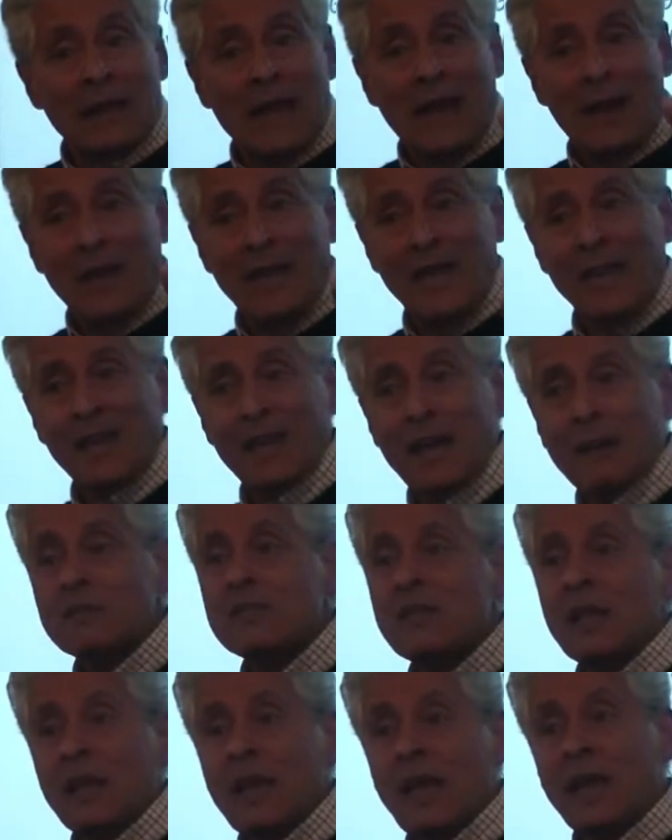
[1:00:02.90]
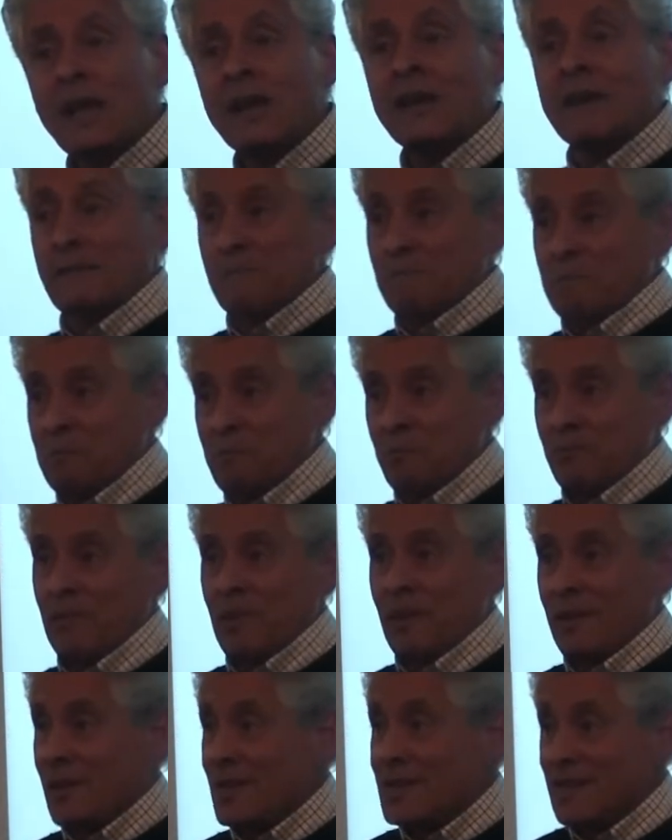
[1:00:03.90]
Now here comes the kicker.
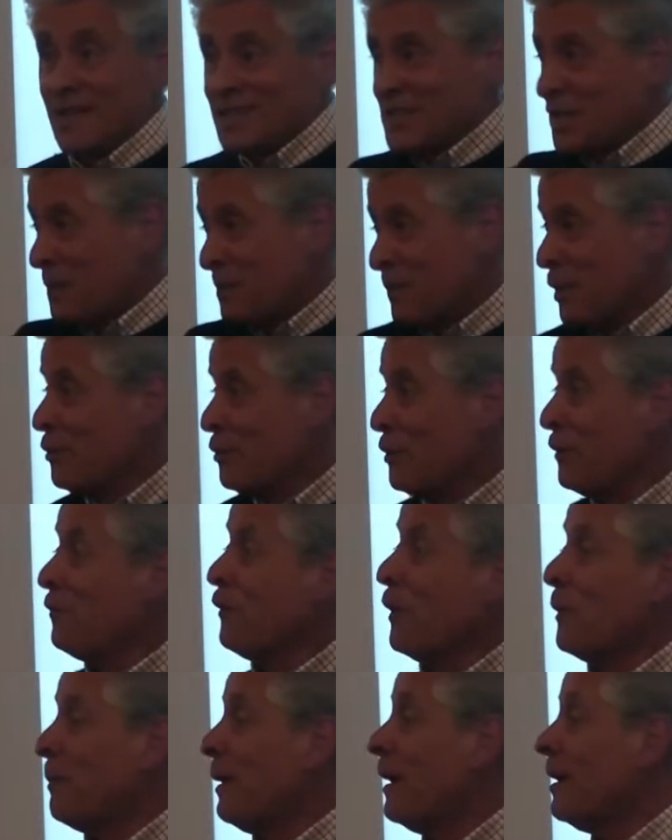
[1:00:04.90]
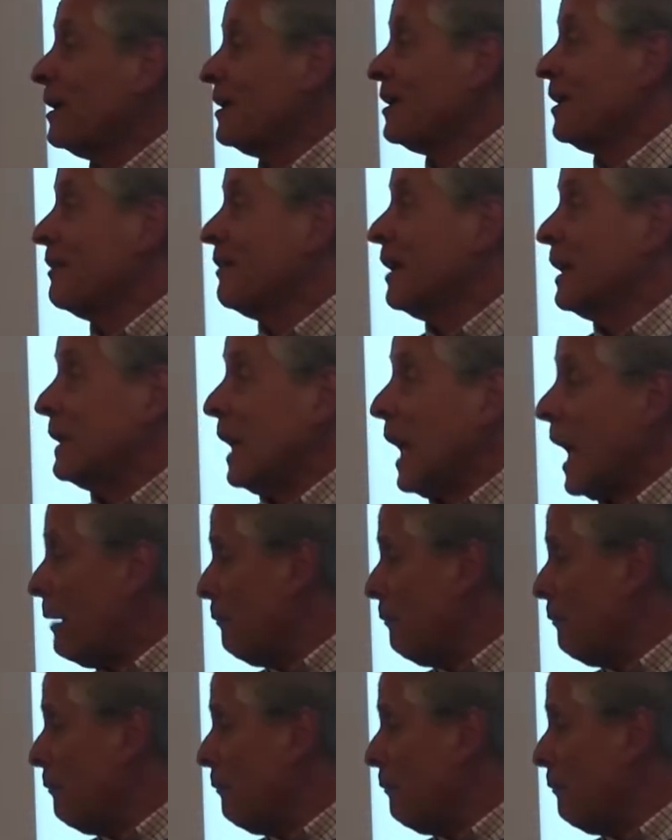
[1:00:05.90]
This is the beautiful part of it.